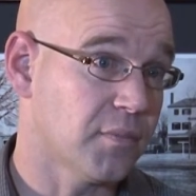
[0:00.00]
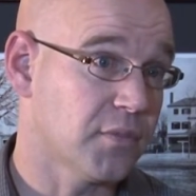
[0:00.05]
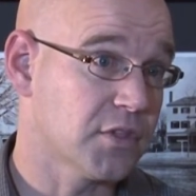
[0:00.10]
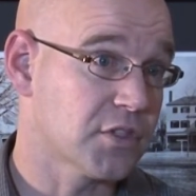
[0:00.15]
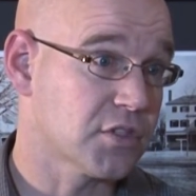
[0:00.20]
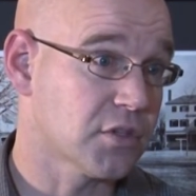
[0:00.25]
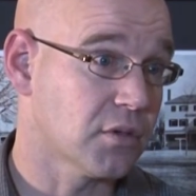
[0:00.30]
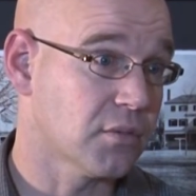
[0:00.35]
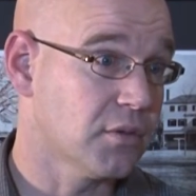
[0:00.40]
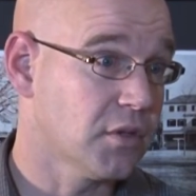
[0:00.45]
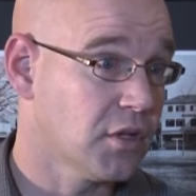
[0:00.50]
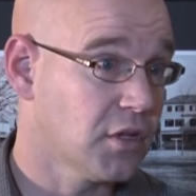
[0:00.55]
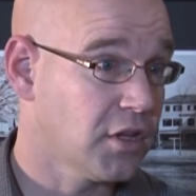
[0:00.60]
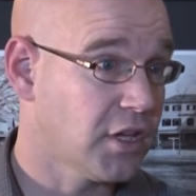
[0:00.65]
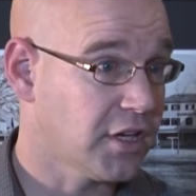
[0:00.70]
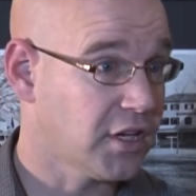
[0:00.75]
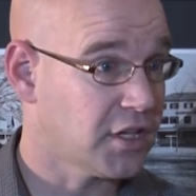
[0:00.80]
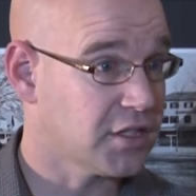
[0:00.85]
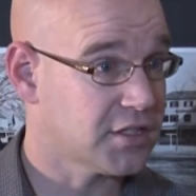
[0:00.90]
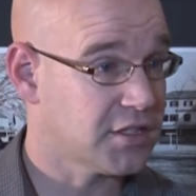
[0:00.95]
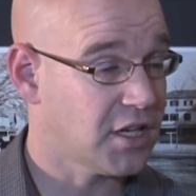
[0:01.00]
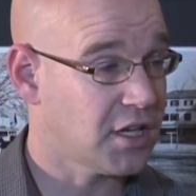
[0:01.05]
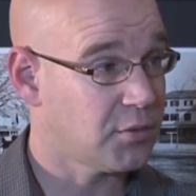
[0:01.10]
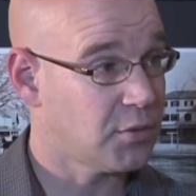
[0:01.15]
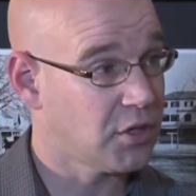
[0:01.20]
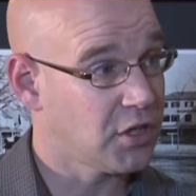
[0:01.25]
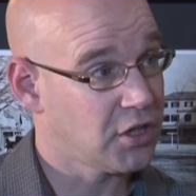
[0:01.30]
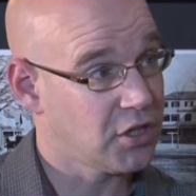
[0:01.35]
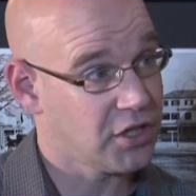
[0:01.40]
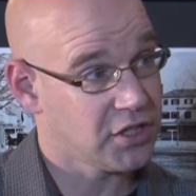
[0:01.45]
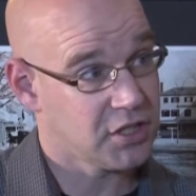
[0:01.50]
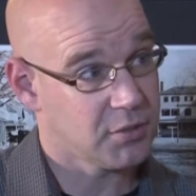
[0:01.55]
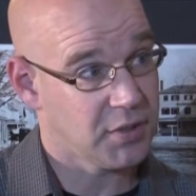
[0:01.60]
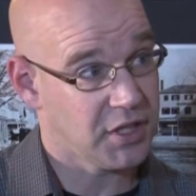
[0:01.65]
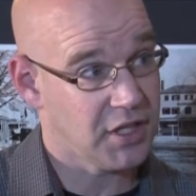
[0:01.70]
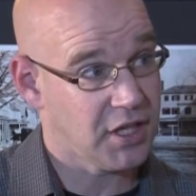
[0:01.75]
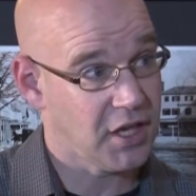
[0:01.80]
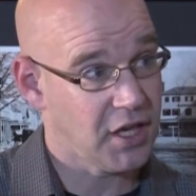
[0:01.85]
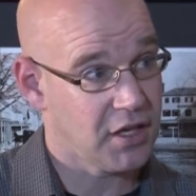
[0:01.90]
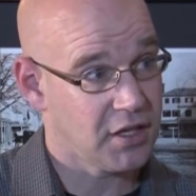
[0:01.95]
So like I said, we're going to look at the
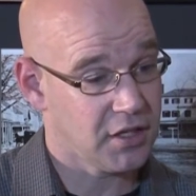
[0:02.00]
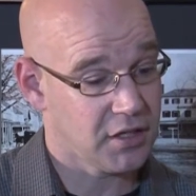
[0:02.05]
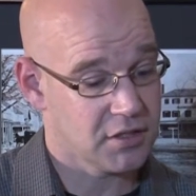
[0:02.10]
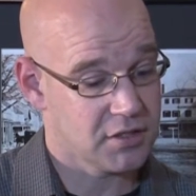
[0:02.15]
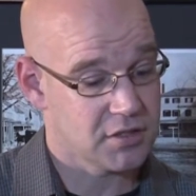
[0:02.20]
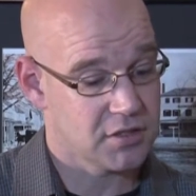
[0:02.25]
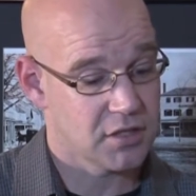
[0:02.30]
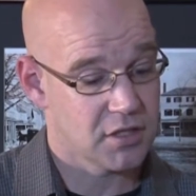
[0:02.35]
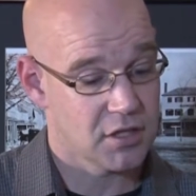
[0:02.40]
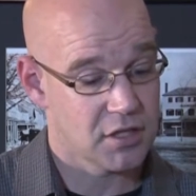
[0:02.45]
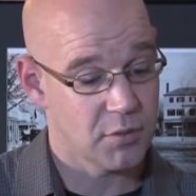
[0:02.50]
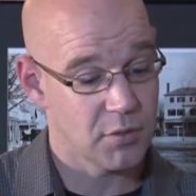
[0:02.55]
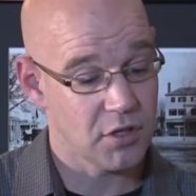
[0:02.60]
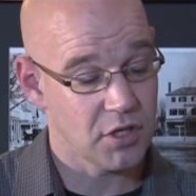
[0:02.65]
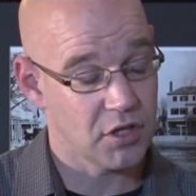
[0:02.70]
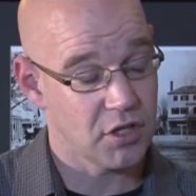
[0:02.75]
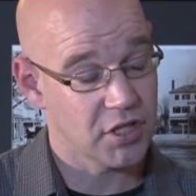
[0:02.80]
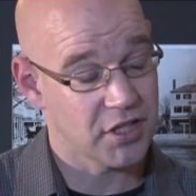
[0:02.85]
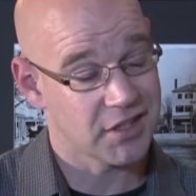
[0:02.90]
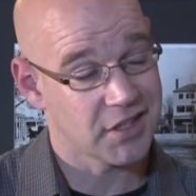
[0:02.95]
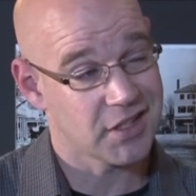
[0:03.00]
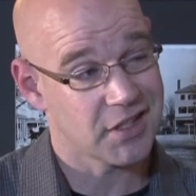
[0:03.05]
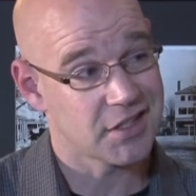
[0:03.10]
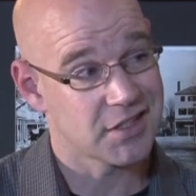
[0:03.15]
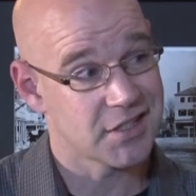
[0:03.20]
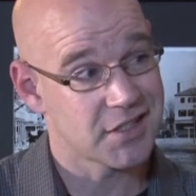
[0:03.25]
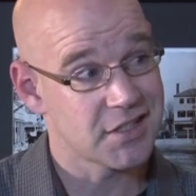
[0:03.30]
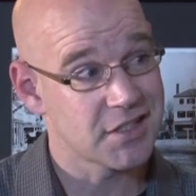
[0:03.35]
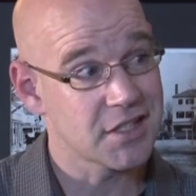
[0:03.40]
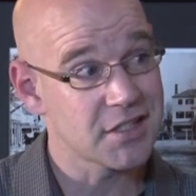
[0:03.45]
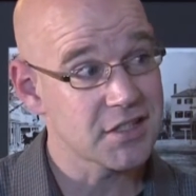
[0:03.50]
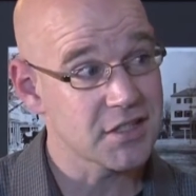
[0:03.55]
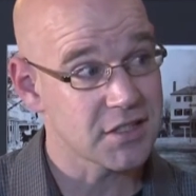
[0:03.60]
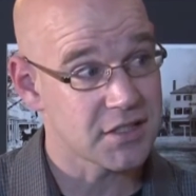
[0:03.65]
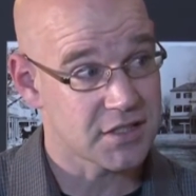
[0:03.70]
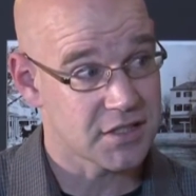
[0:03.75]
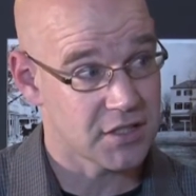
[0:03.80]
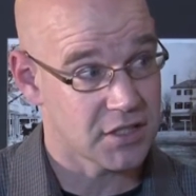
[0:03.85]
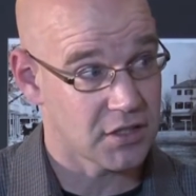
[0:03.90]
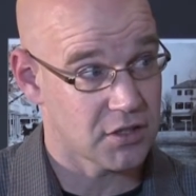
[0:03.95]
mechanics, then we're going to look at the
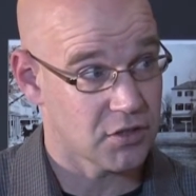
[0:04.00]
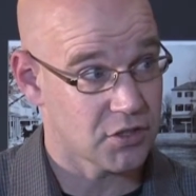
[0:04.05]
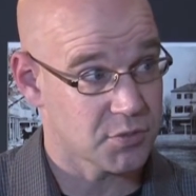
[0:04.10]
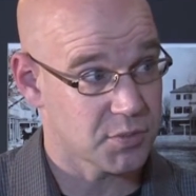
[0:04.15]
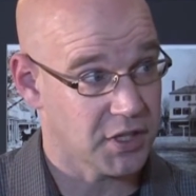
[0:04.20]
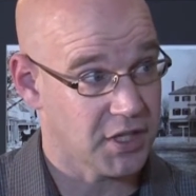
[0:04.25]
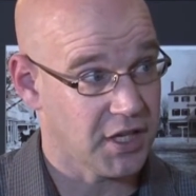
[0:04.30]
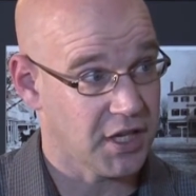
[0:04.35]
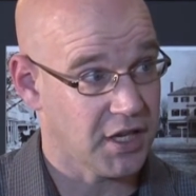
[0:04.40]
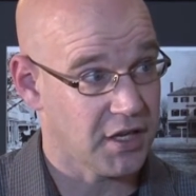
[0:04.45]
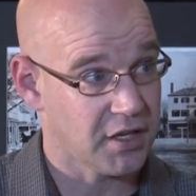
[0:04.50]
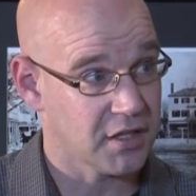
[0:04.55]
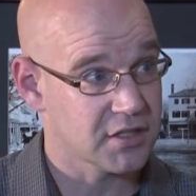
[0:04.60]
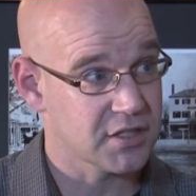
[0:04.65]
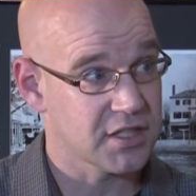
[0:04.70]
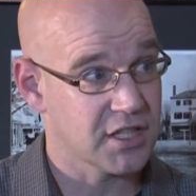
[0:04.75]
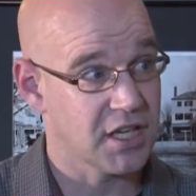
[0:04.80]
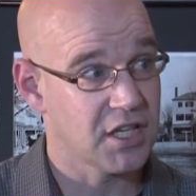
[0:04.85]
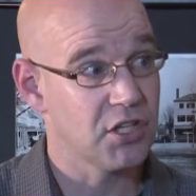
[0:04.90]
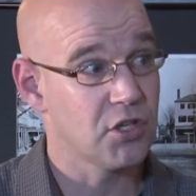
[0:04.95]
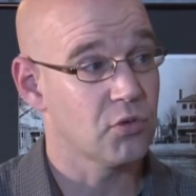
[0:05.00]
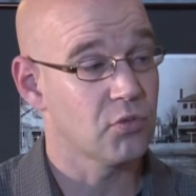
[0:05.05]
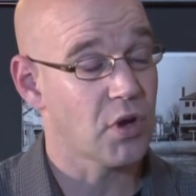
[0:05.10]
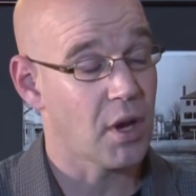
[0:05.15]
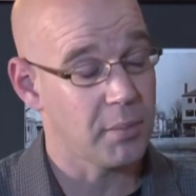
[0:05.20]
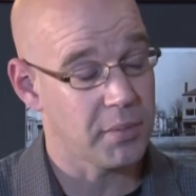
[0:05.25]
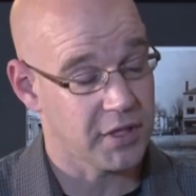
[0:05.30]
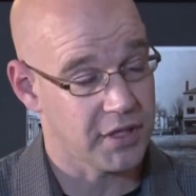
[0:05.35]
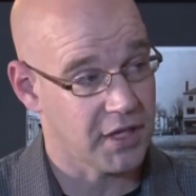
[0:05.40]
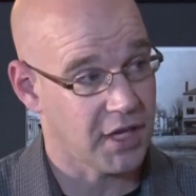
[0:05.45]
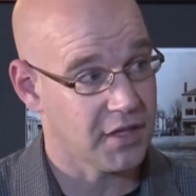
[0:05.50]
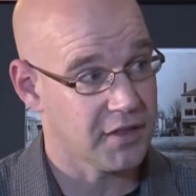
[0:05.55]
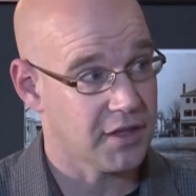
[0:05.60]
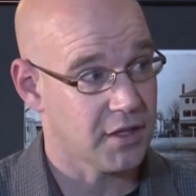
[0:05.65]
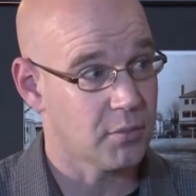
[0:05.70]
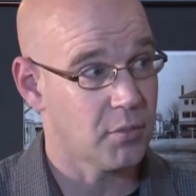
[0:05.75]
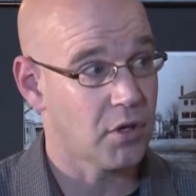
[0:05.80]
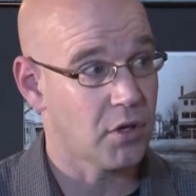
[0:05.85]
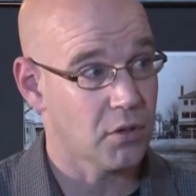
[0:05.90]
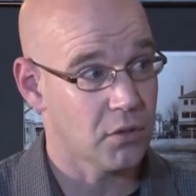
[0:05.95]
consistency of those mechanics. Can you replicate
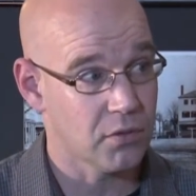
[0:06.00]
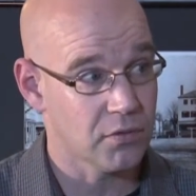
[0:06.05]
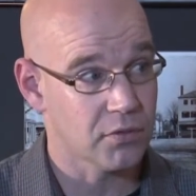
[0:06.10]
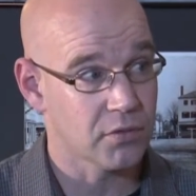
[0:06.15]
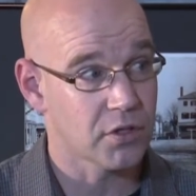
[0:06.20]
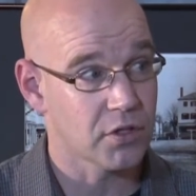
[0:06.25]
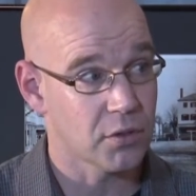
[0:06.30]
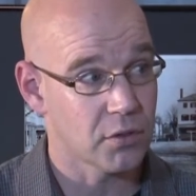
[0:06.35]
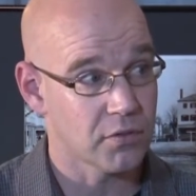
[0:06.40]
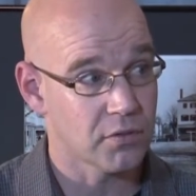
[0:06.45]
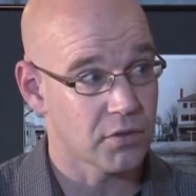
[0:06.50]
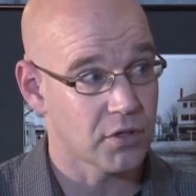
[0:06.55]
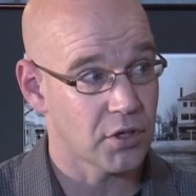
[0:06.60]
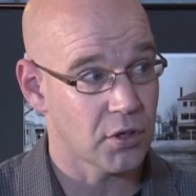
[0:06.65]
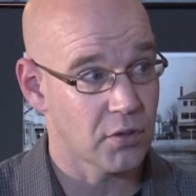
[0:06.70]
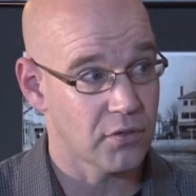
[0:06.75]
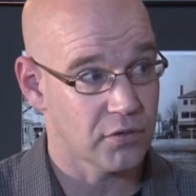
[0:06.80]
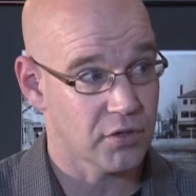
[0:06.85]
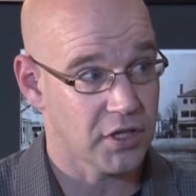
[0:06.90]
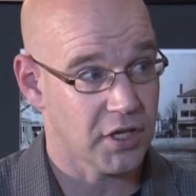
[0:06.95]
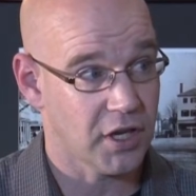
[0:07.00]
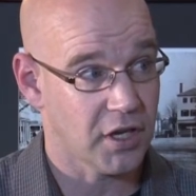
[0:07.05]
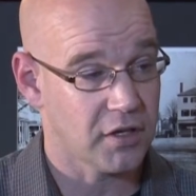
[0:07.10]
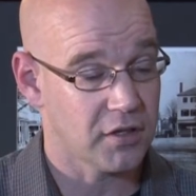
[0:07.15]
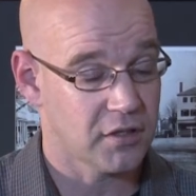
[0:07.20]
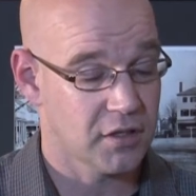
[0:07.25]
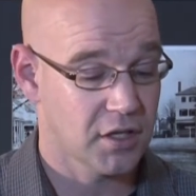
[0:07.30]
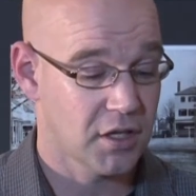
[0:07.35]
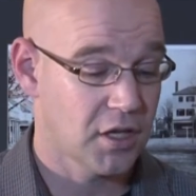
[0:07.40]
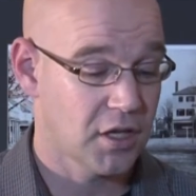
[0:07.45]
them over and over and over again?